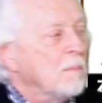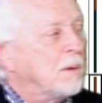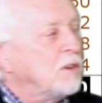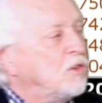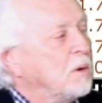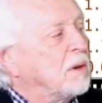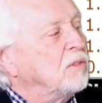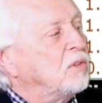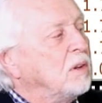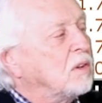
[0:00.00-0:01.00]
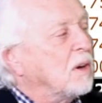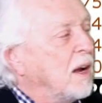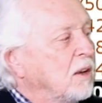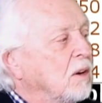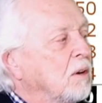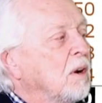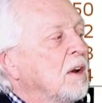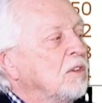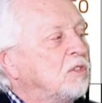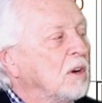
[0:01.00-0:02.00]
But as you can see tonight, you're
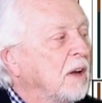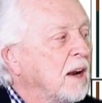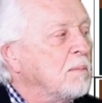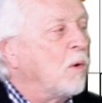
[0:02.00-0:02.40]
still getting